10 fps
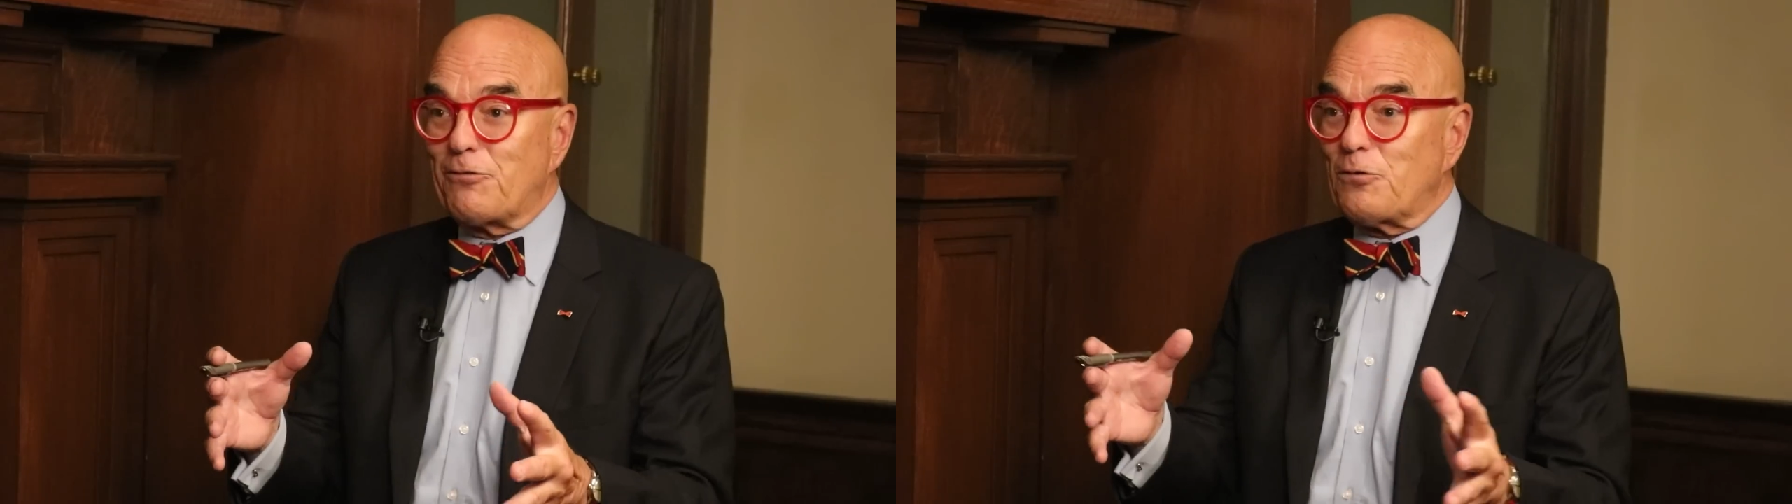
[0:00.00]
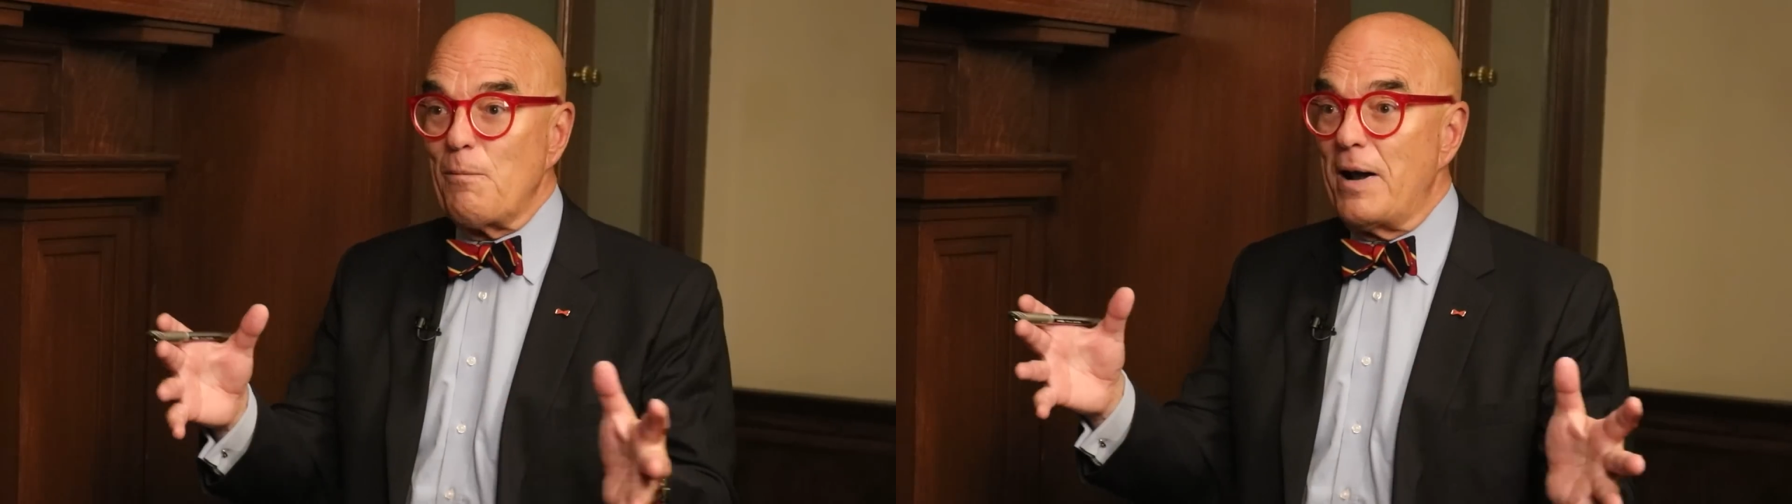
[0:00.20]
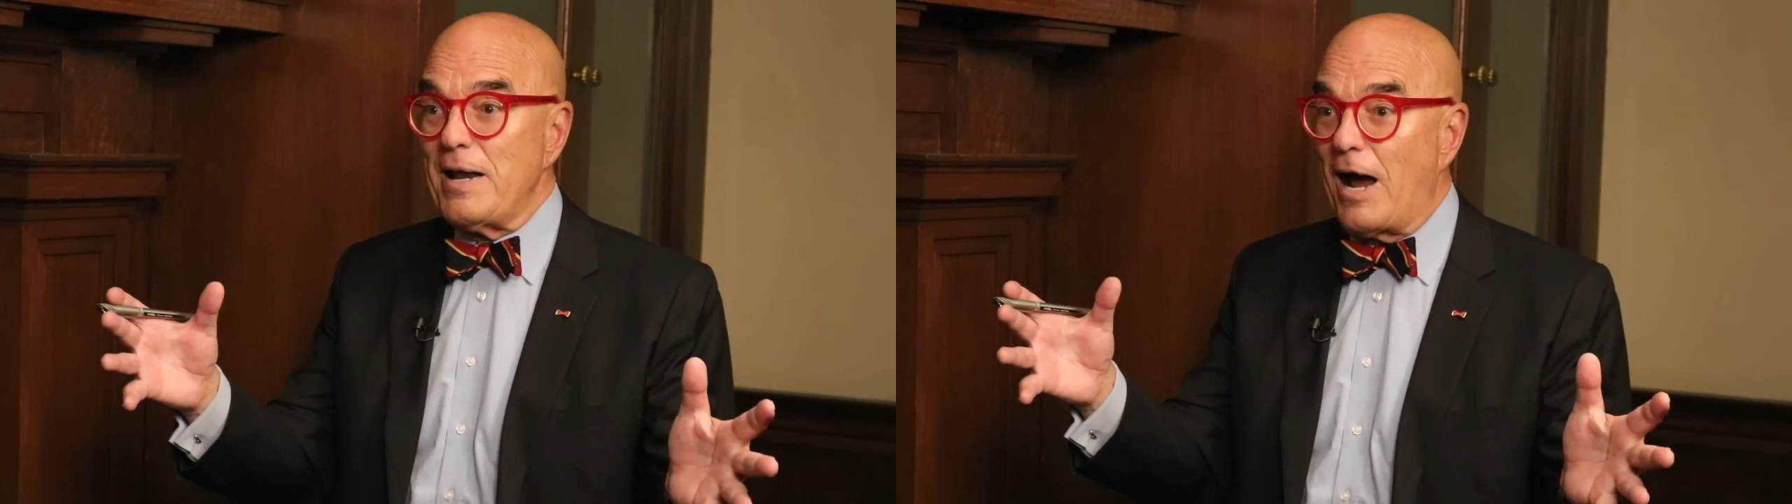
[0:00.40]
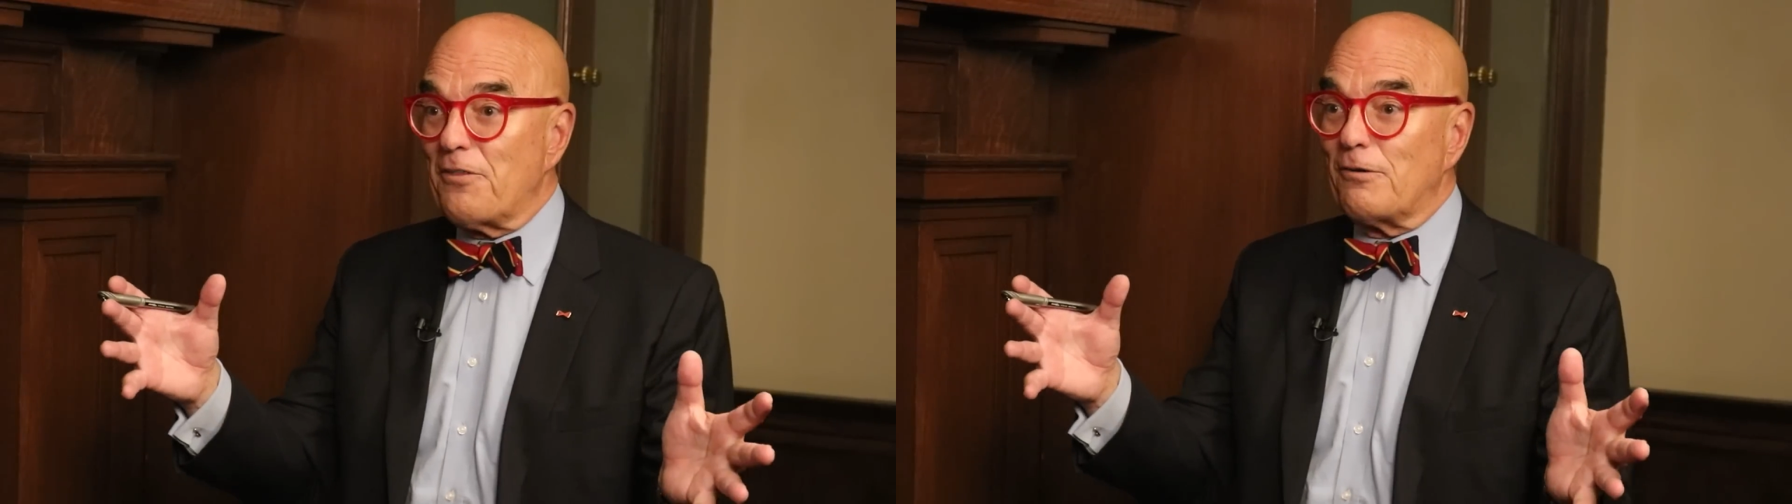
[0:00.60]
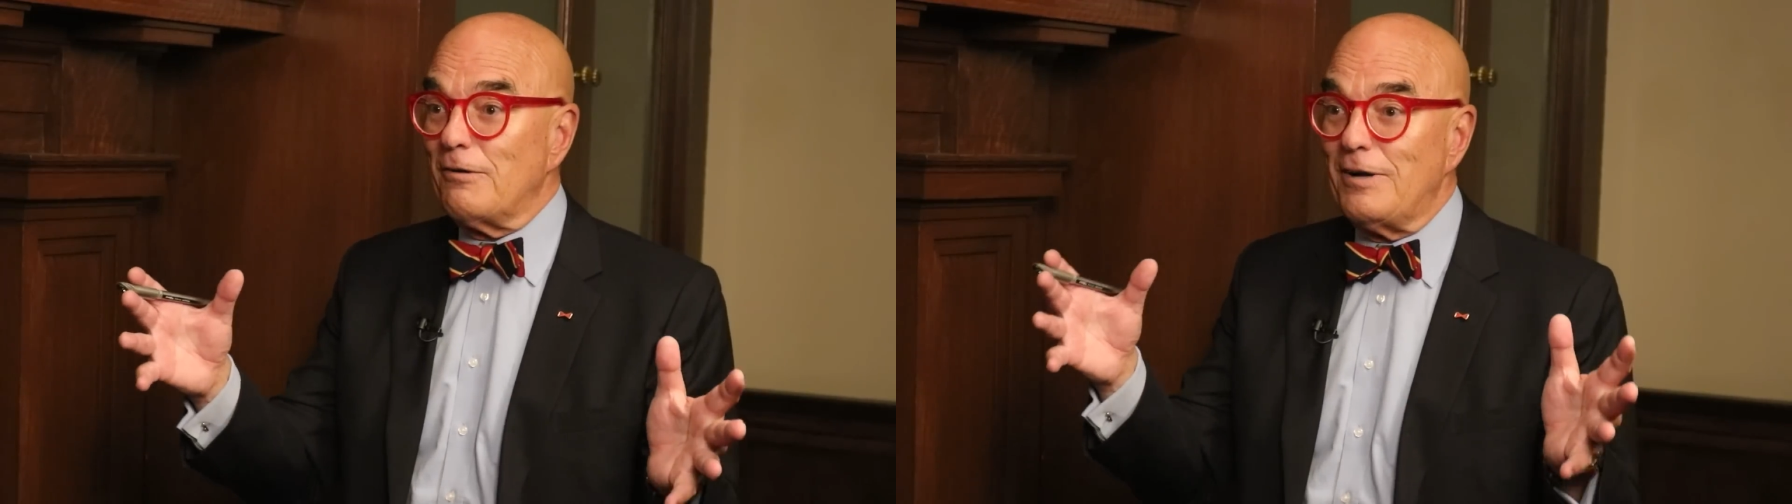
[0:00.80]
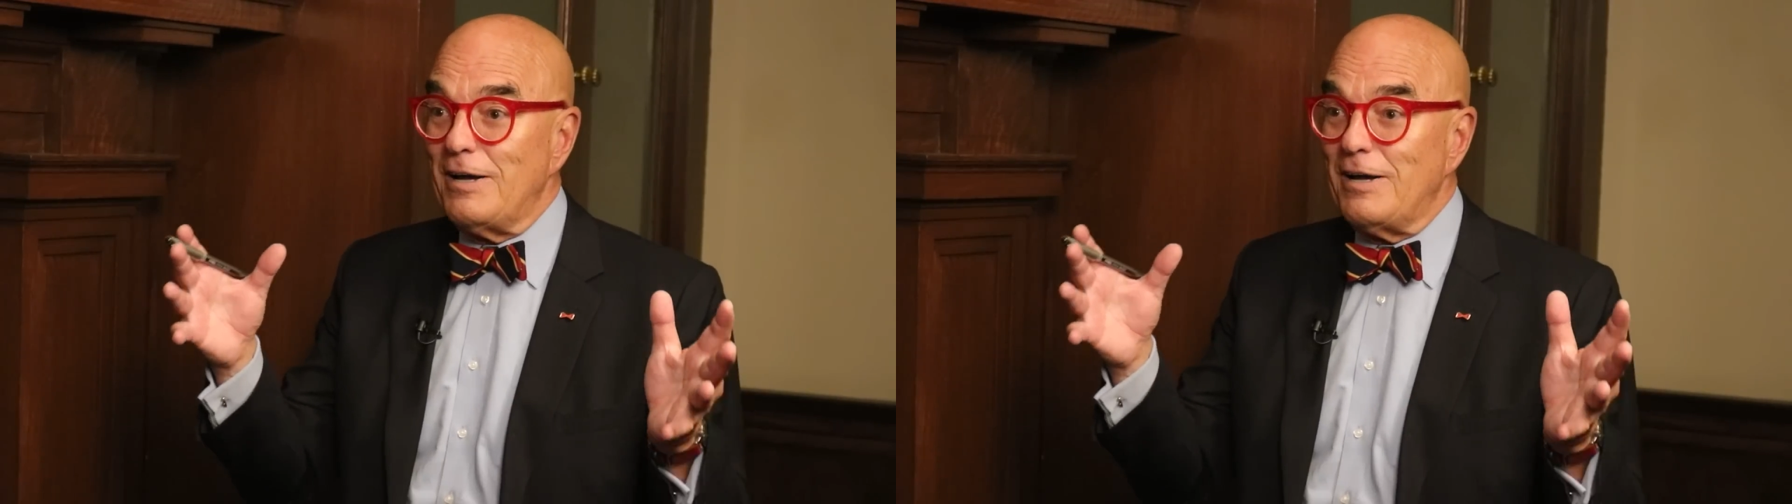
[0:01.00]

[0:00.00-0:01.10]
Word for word: so many other